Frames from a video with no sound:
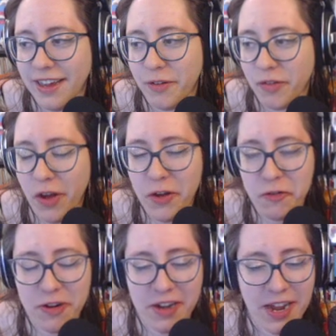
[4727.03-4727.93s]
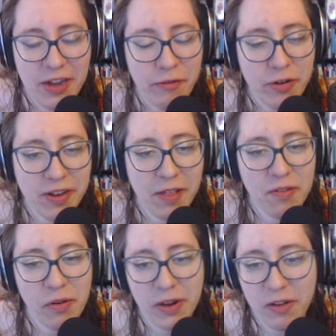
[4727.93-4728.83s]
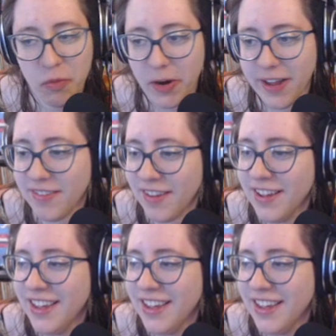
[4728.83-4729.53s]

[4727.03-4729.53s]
there's 109 different deaths you can experience,